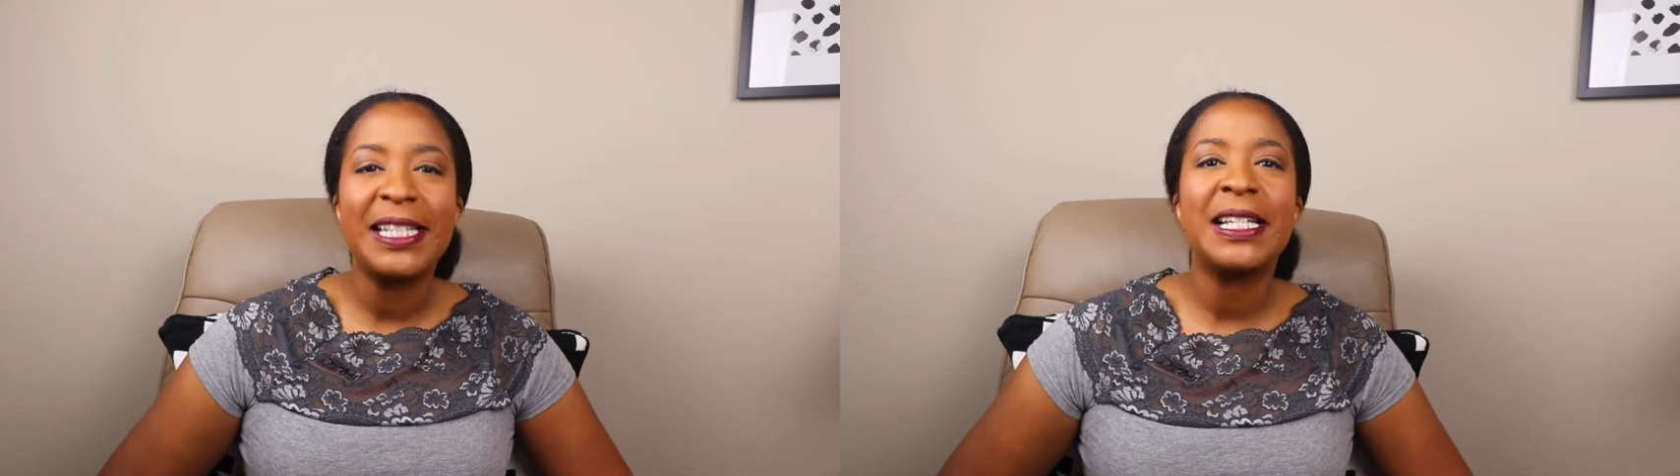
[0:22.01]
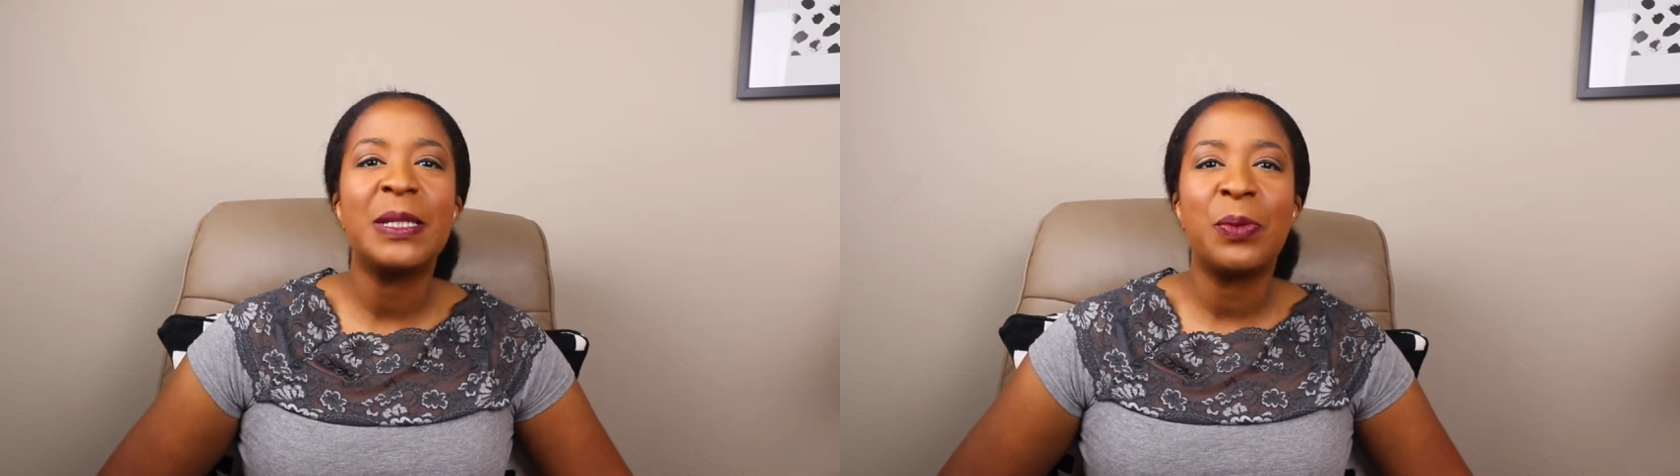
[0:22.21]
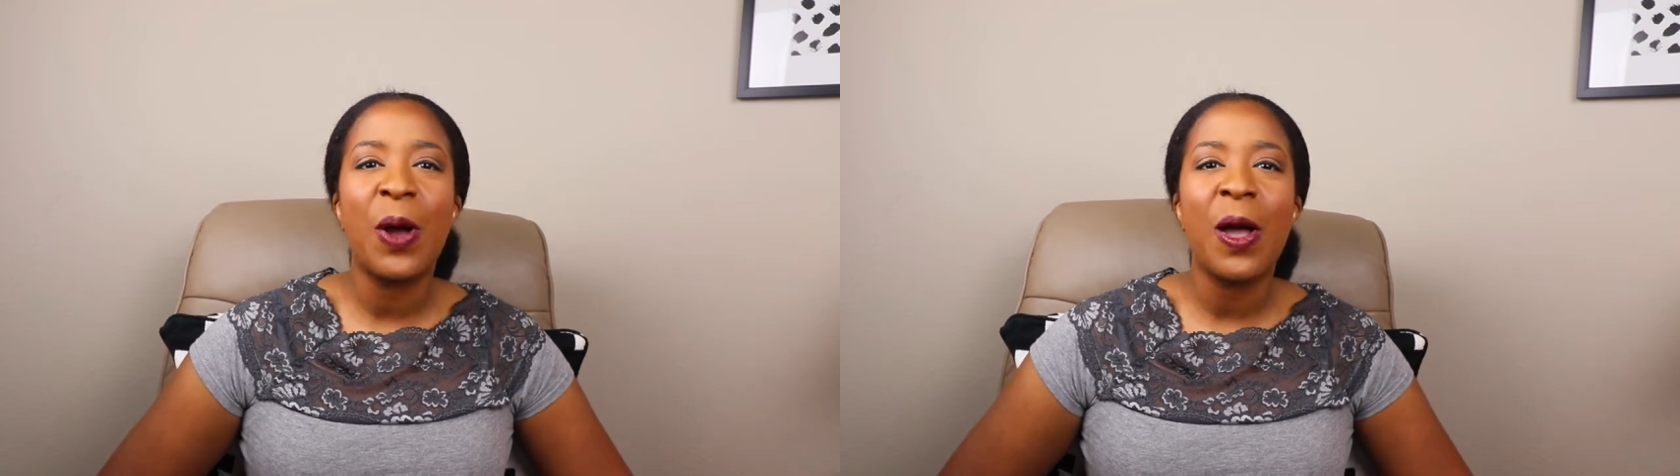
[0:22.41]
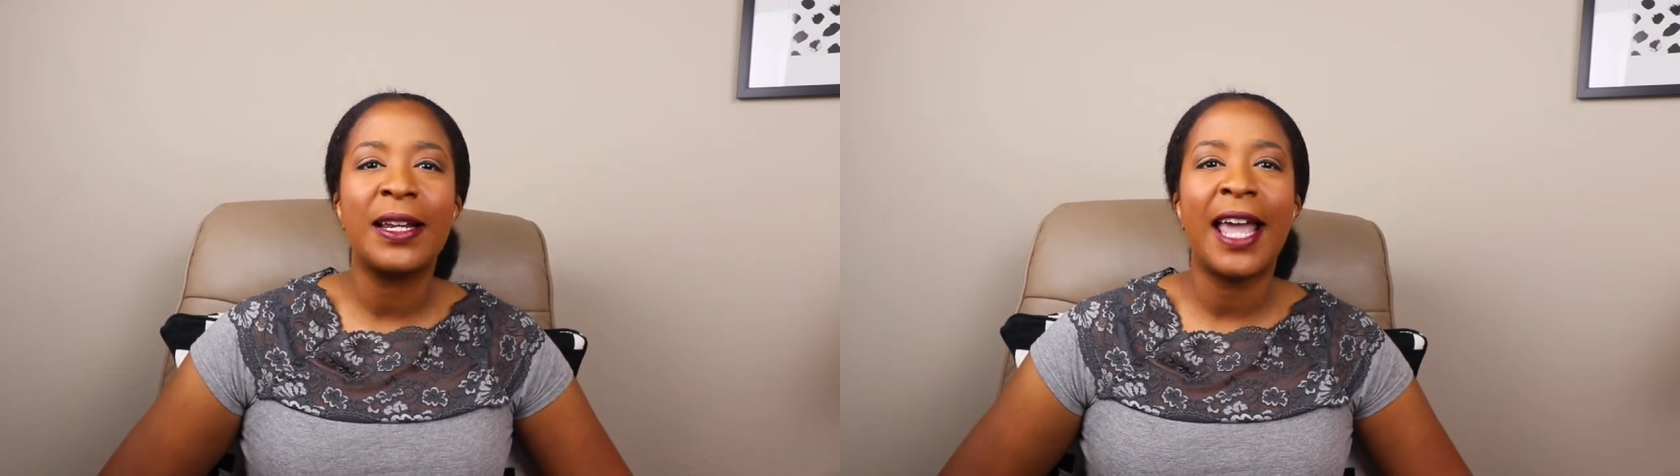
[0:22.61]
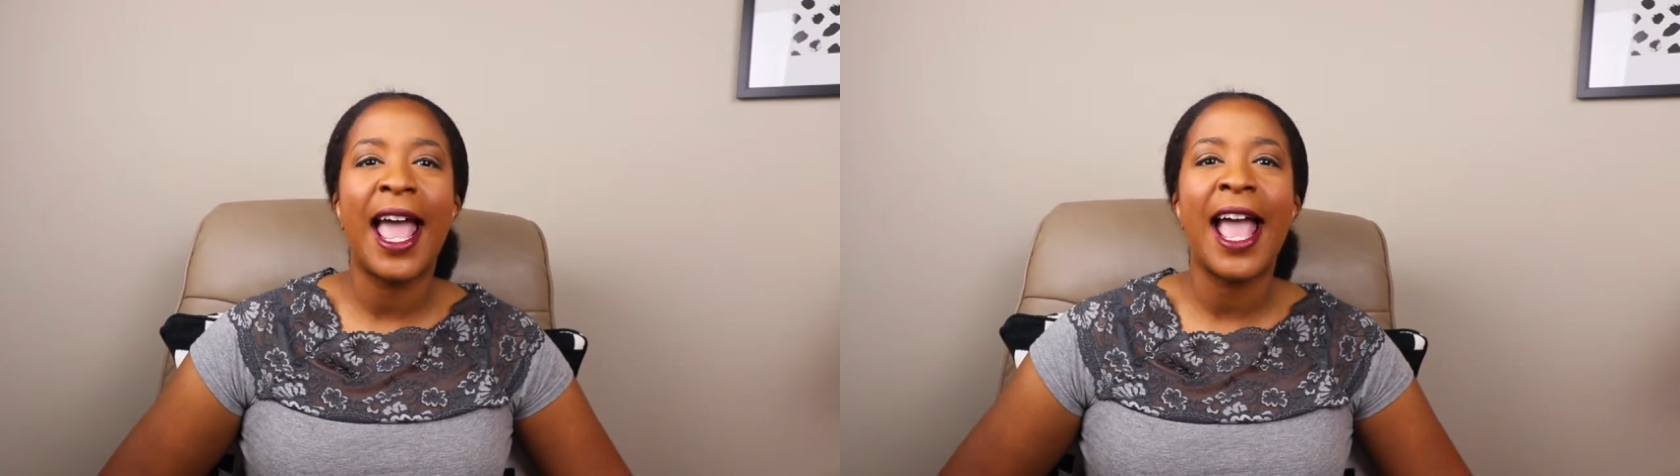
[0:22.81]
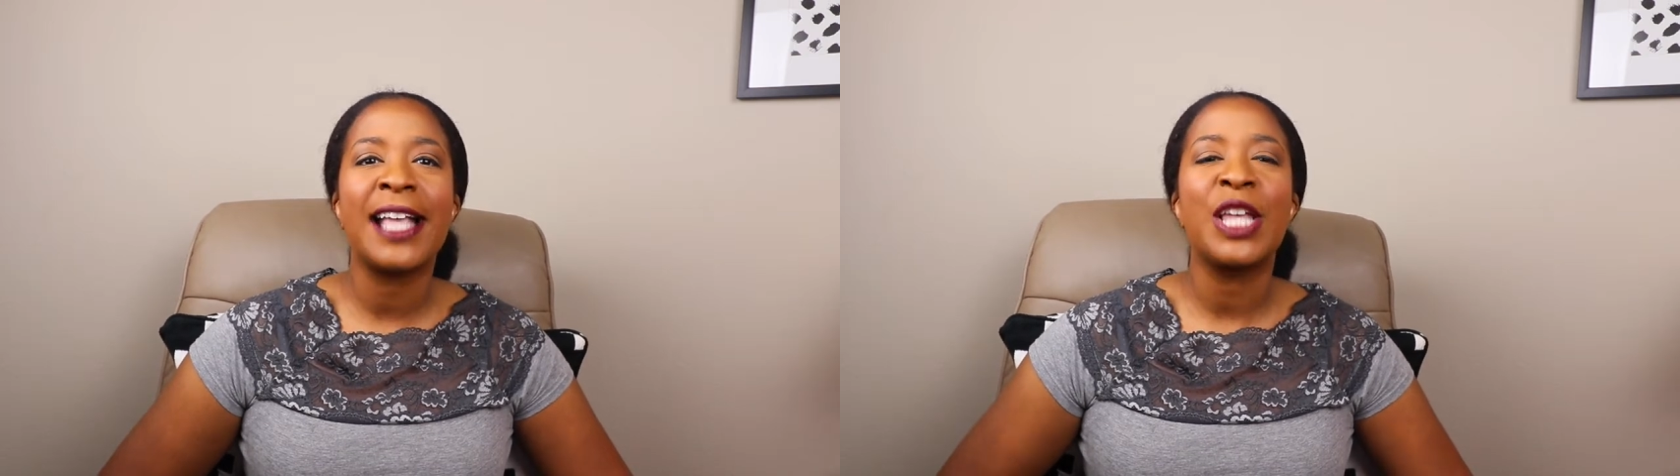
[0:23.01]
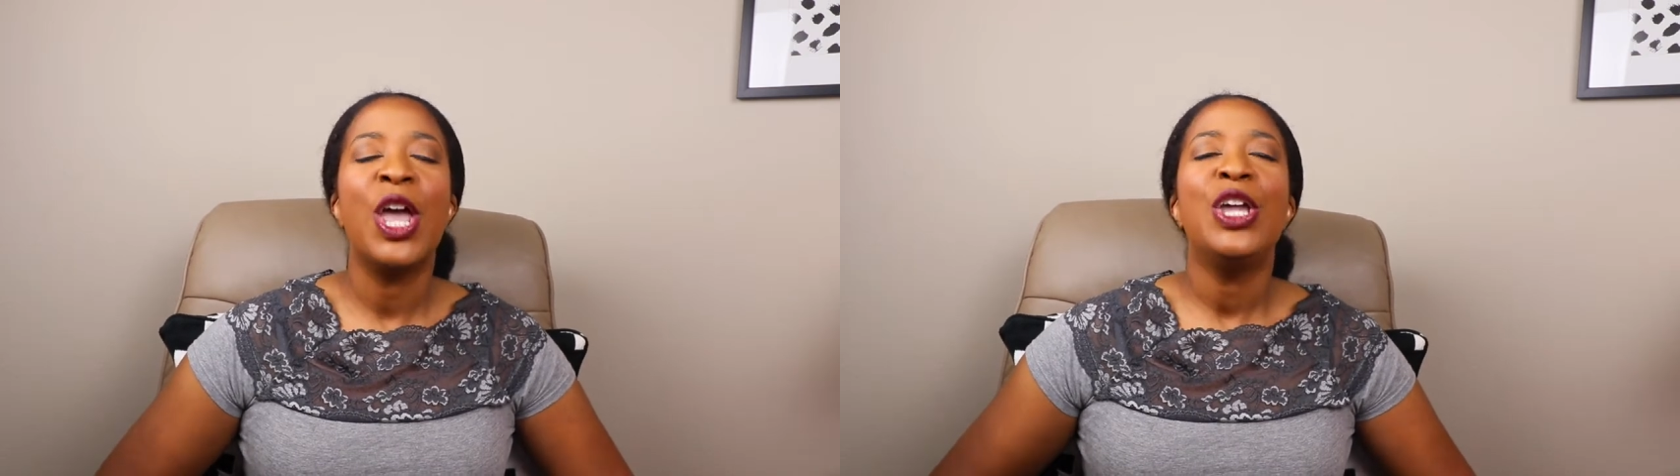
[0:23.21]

this broadcast,